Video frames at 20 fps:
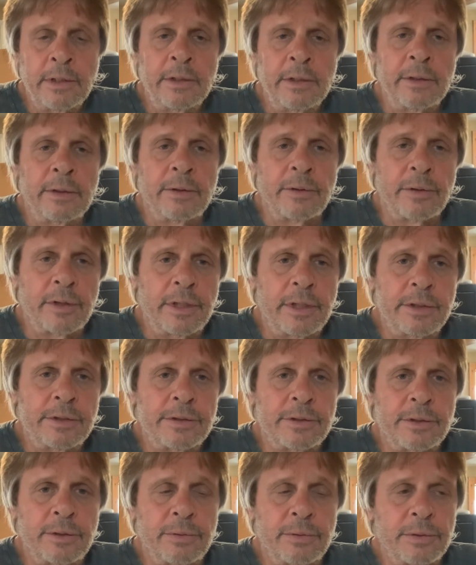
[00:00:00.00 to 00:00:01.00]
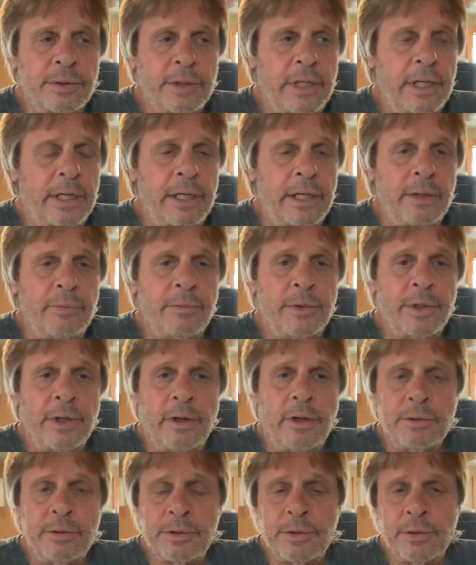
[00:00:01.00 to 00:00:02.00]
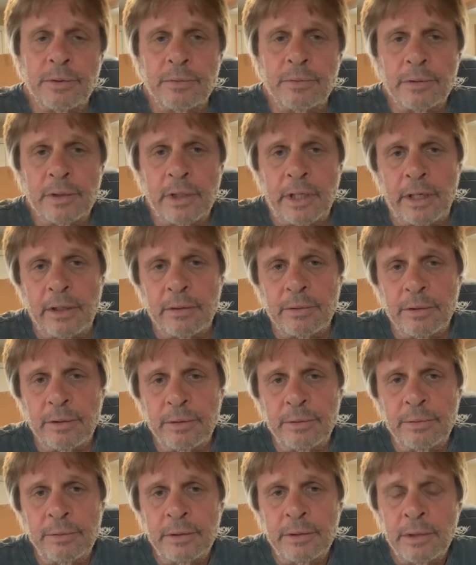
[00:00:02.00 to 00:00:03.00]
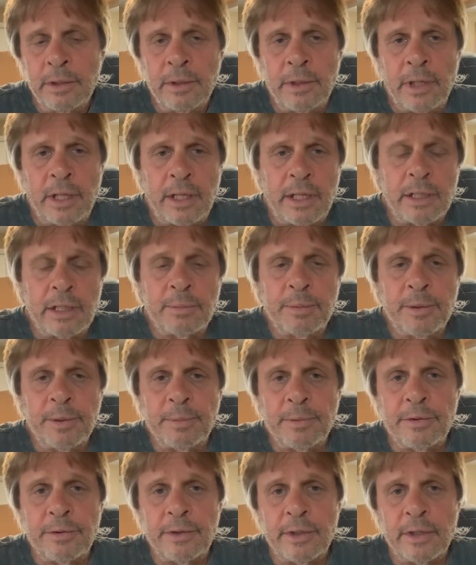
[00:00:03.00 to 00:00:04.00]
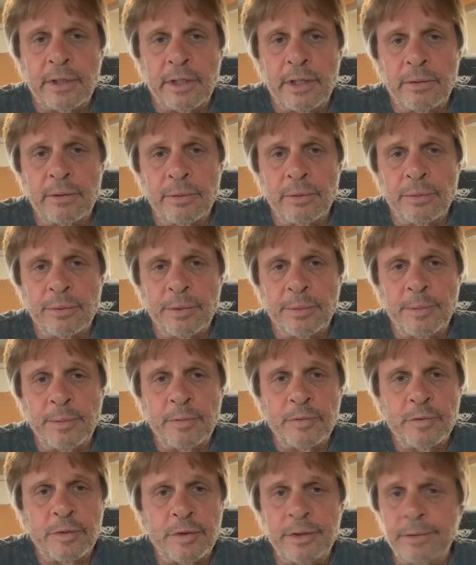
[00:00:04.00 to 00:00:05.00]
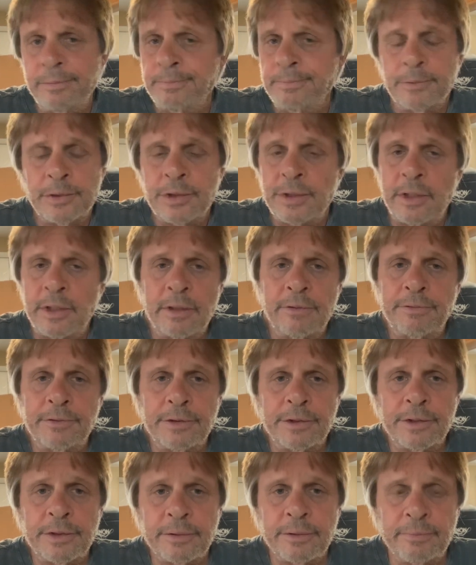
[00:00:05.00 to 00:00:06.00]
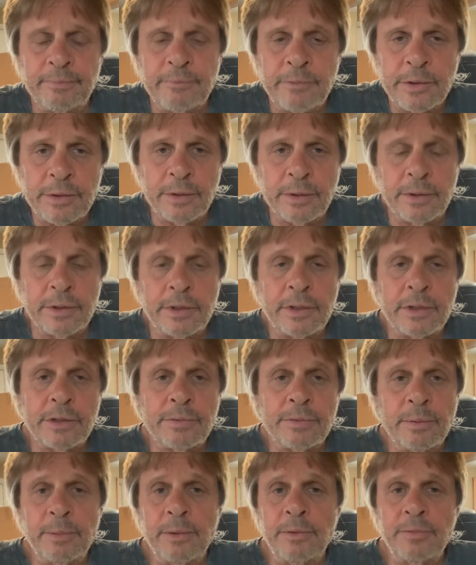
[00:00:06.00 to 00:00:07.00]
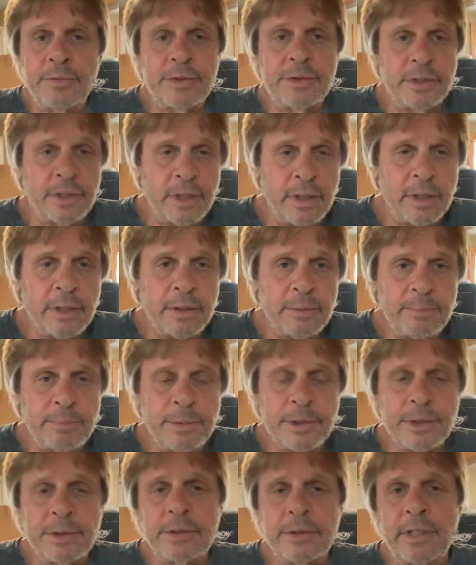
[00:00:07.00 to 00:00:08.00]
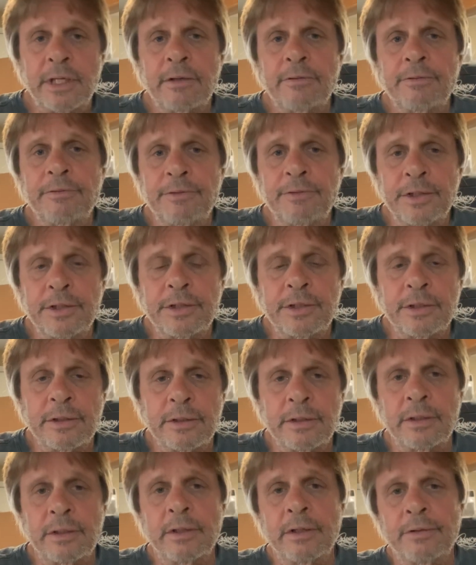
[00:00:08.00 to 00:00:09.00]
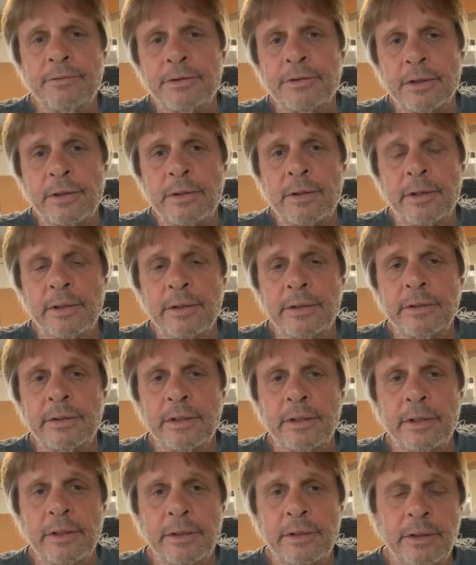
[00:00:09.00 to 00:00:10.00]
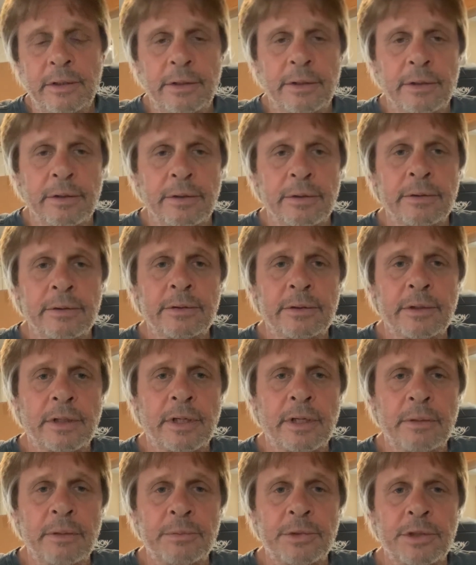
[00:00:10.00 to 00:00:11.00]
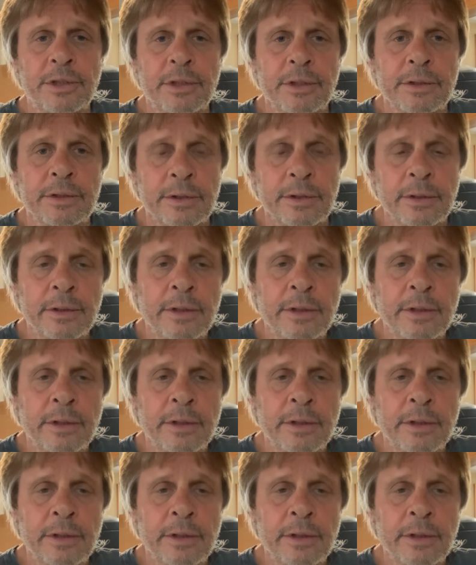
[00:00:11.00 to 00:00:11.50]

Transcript: Okay, so we also, RO, a lot of people think RO removes it. It's not efficient. So it does remove some, but it's not efficient enough to call it the game changer.